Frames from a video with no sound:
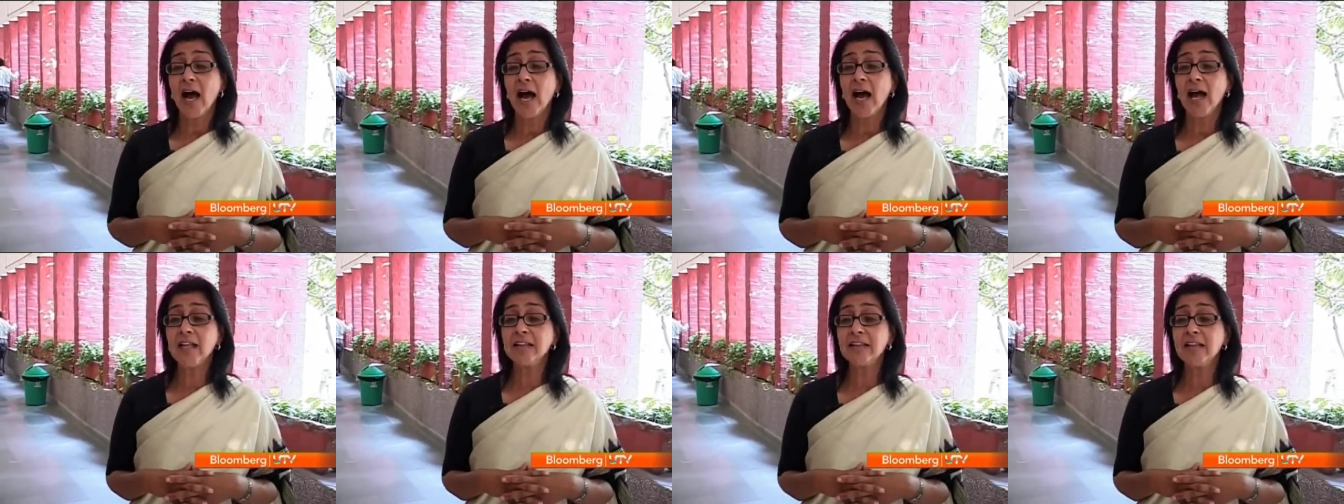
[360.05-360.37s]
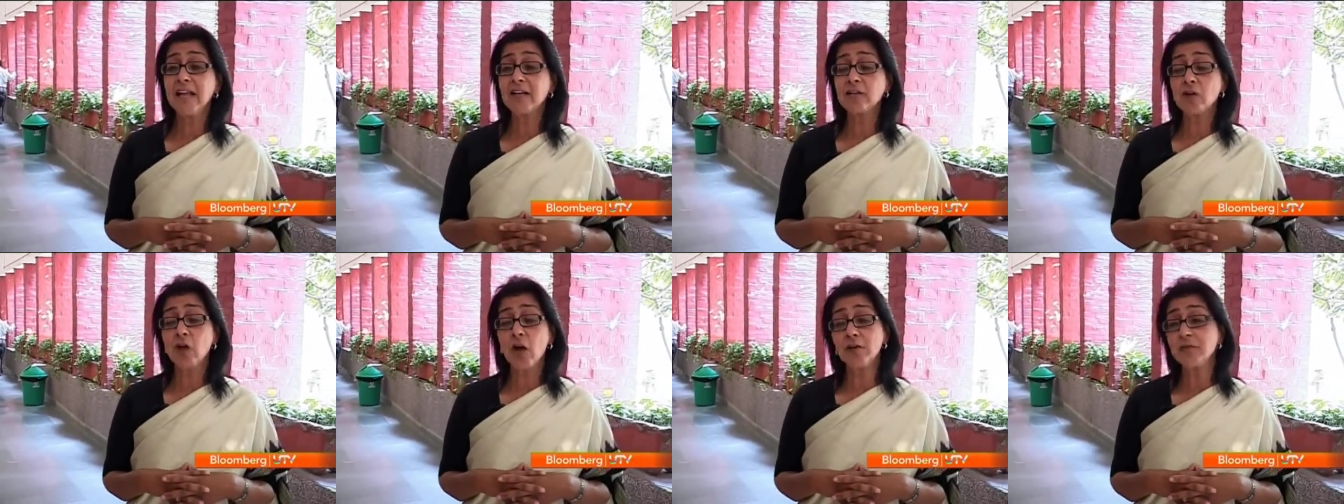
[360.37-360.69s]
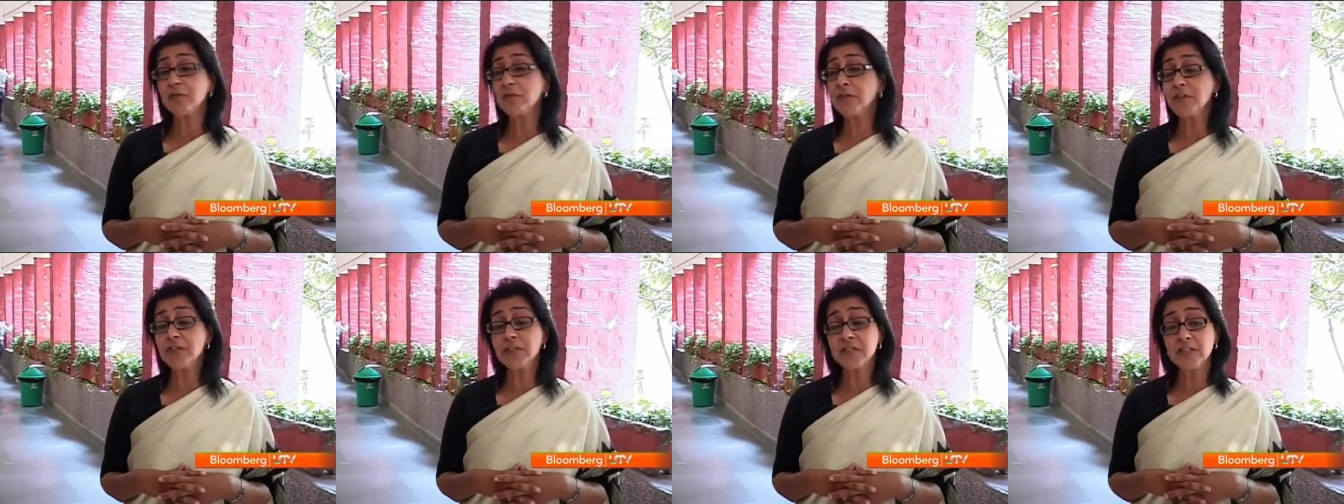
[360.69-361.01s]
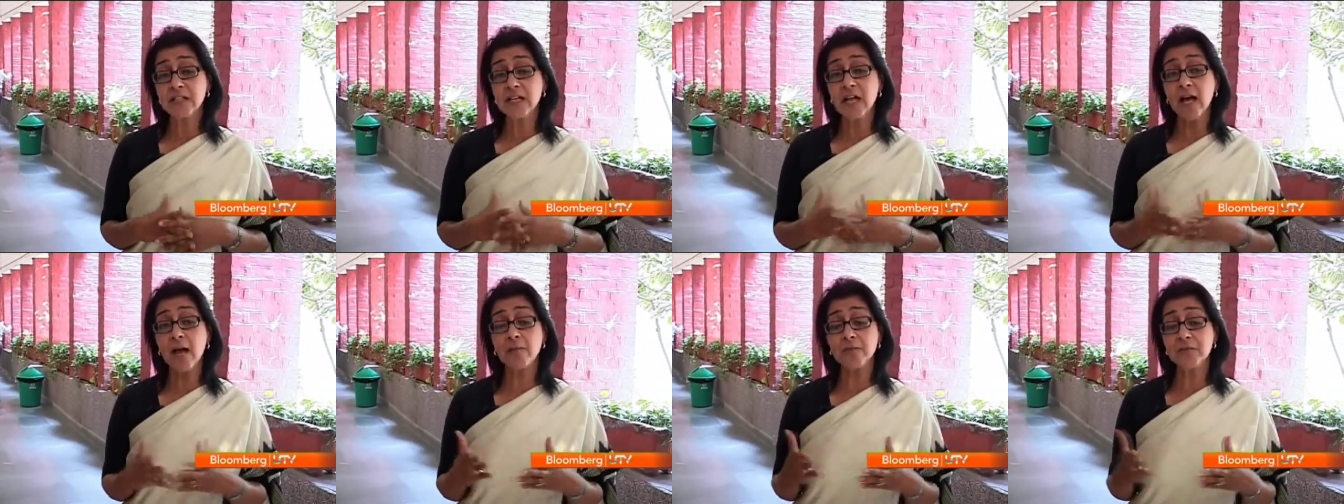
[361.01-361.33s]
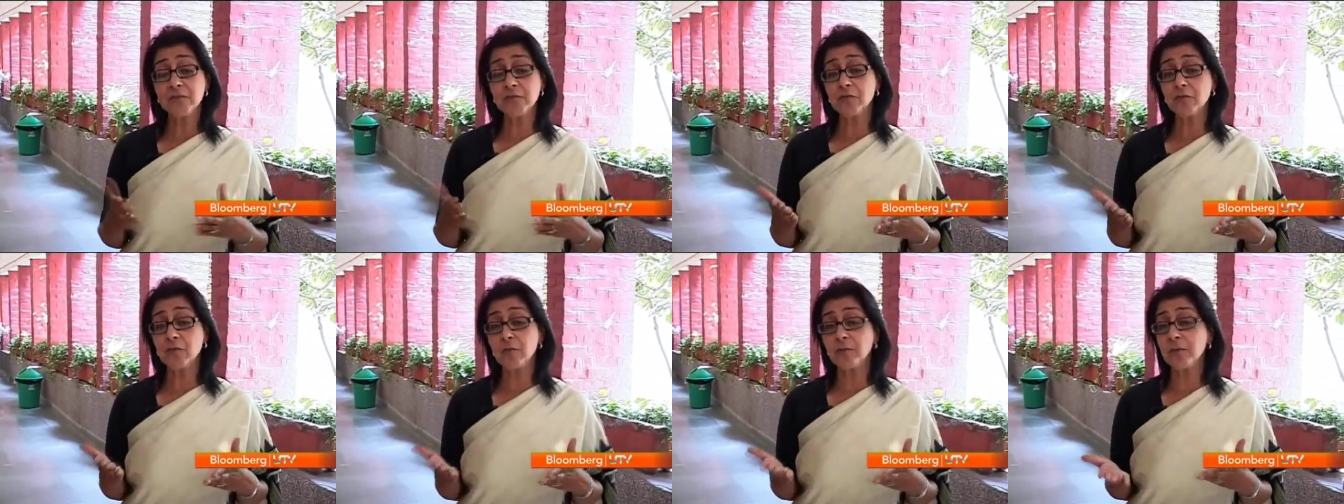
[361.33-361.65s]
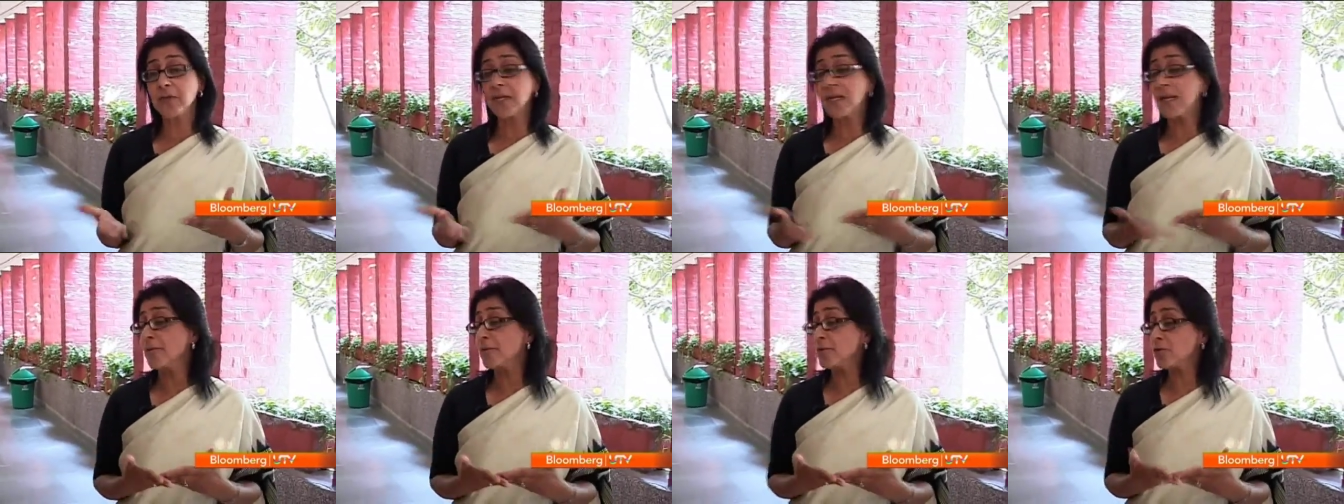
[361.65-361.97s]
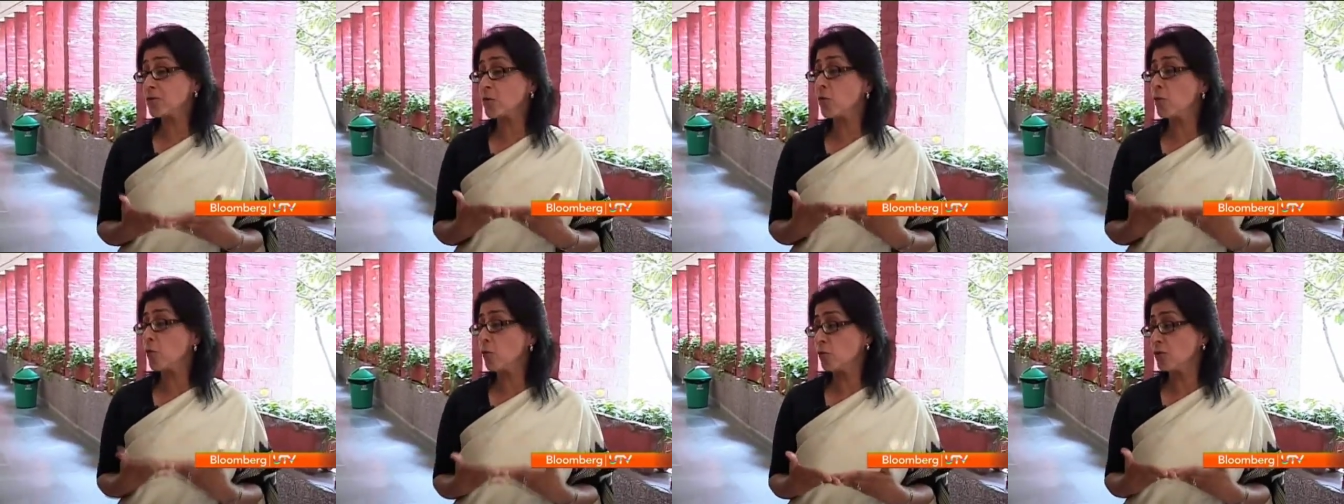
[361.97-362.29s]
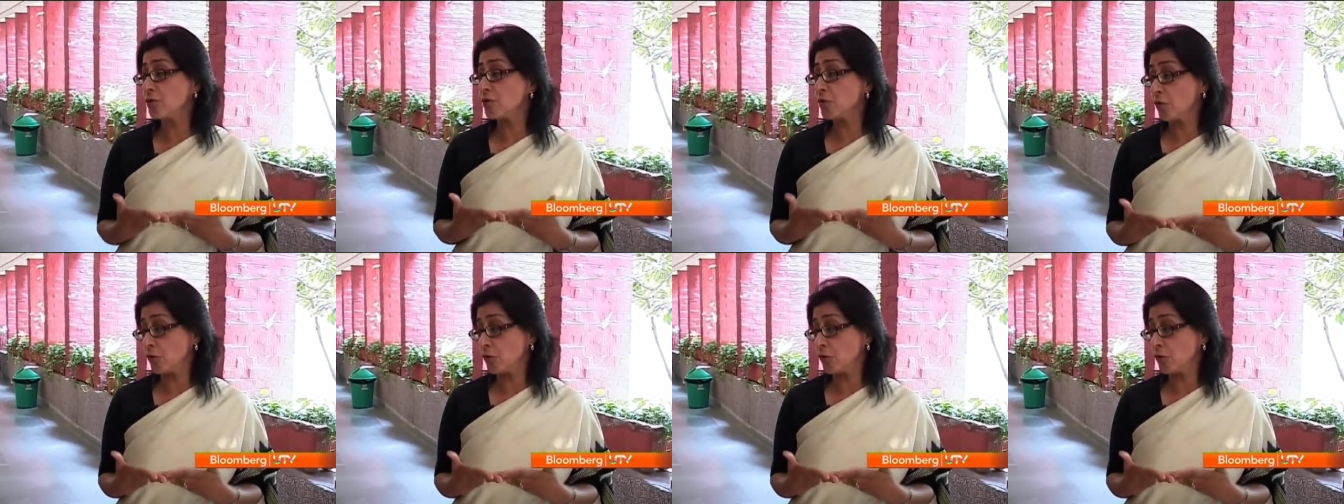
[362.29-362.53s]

And that confidence comes from being able to hold